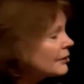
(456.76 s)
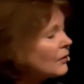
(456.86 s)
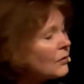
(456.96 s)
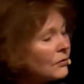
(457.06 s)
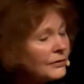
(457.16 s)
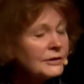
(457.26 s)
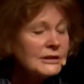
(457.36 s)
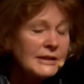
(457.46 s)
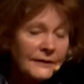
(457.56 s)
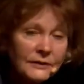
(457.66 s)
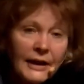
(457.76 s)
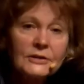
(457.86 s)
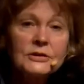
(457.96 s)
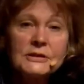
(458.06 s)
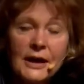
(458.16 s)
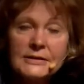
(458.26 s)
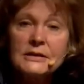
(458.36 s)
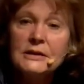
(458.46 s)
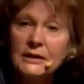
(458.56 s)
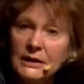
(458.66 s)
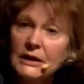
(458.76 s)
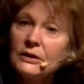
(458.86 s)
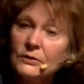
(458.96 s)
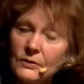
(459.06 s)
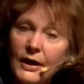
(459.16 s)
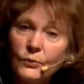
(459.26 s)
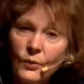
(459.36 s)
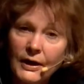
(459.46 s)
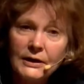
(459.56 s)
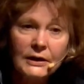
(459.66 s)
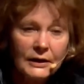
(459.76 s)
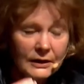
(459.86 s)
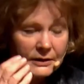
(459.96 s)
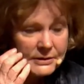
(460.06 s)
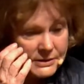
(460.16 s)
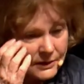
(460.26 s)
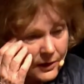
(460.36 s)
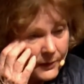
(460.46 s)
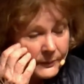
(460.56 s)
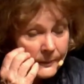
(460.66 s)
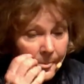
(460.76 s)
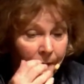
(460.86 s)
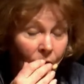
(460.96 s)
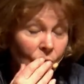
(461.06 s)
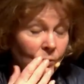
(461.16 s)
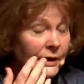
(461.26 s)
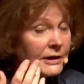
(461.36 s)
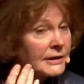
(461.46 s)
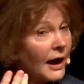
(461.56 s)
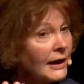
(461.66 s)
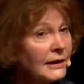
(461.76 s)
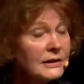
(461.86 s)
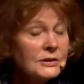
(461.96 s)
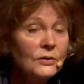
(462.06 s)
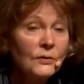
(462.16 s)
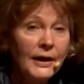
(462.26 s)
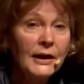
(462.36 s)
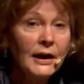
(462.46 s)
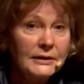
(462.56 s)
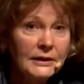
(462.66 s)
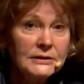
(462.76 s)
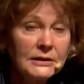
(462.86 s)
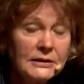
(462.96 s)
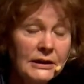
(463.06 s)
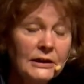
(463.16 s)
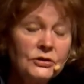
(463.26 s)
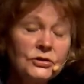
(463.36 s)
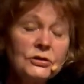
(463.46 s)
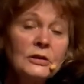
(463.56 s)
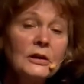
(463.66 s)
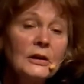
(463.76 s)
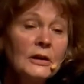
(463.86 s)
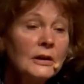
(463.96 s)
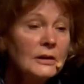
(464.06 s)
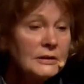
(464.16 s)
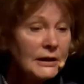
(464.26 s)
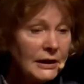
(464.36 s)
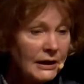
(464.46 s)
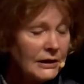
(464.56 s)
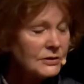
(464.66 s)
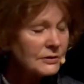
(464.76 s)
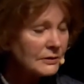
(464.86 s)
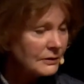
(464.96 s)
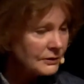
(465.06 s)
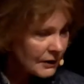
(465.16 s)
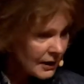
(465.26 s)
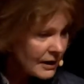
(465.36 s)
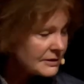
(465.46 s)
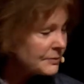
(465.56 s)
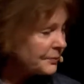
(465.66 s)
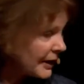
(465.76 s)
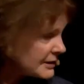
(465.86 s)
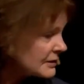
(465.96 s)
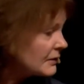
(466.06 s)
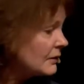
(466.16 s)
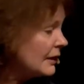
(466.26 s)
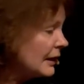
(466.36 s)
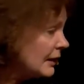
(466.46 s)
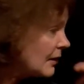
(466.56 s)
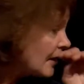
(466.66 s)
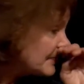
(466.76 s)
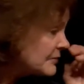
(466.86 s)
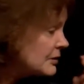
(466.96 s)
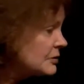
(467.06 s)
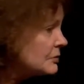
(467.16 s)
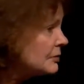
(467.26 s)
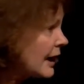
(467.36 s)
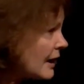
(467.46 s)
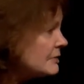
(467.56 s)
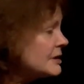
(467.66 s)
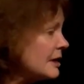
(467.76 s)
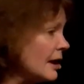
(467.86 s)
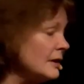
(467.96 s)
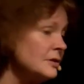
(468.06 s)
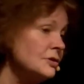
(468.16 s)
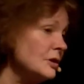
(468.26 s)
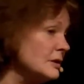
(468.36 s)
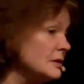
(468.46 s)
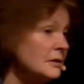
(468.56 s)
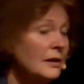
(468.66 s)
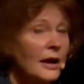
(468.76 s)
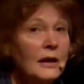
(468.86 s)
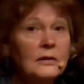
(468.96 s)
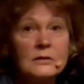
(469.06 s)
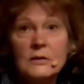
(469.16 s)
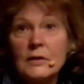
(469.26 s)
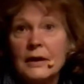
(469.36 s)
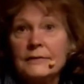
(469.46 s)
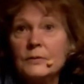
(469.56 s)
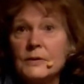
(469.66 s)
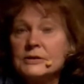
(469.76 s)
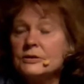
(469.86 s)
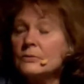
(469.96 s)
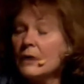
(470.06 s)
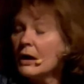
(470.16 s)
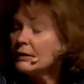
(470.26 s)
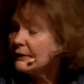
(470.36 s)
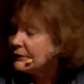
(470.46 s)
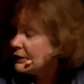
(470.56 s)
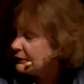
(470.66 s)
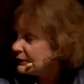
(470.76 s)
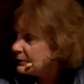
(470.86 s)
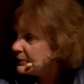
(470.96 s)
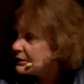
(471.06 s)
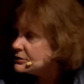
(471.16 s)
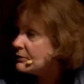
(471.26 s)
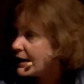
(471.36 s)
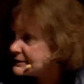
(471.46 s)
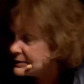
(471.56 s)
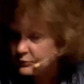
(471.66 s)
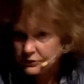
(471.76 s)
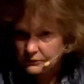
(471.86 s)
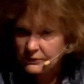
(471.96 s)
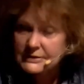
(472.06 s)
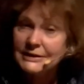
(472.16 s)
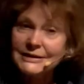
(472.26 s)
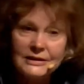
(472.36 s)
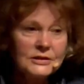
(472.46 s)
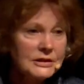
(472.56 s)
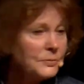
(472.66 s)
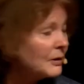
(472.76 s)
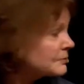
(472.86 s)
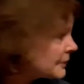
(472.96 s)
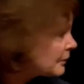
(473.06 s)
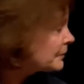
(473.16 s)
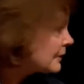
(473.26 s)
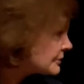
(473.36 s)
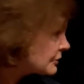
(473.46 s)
there are whole there's several exercises in it, you know, and one is um, one is I think it's a great idea to teach to teach dogs basically um, to do downstays just you know every once in a while every evening because you ask them to because it teaches them il- impulse